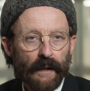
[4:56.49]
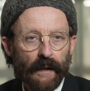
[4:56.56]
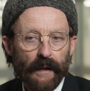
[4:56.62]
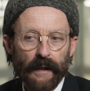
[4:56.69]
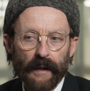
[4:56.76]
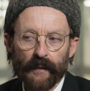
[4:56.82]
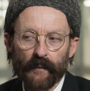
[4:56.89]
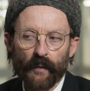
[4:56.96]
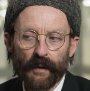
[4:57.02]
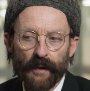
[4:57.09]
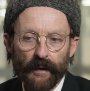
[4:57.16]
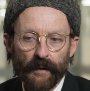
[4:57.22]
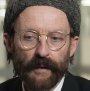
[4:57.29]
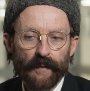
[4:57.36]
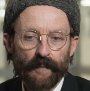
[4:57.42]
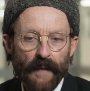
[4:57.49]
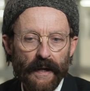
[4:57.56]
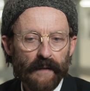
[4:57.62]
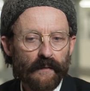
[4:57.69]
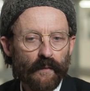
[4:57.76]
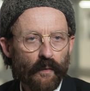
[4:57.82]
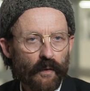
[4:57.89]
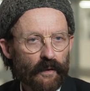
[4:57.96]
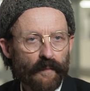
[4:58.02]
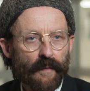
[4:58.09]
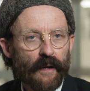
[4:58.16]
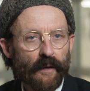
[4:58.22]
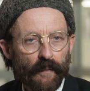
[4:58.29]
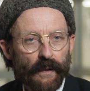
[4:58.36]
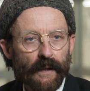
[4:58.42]
and we're here to make the world a
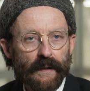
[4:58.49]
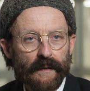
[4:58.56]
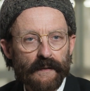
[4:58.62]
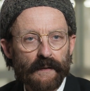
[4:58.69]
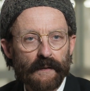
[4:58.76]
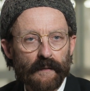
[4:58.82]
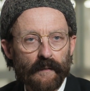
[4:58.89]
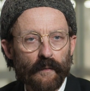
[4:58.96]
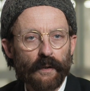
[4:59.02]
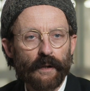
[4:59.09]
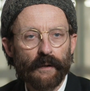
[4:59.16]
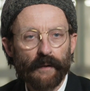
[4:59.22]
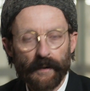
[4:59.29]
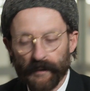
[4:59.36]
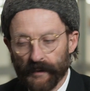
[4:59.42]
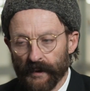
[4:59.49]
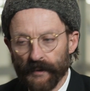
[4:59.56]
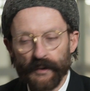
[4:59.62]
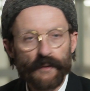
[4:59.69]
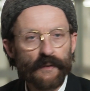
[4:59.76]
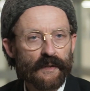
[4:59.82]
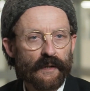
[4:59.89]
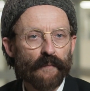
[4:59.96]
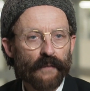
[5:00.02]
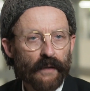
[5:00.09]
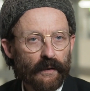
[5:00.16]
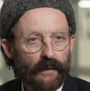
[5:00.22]
better place. We're here to do something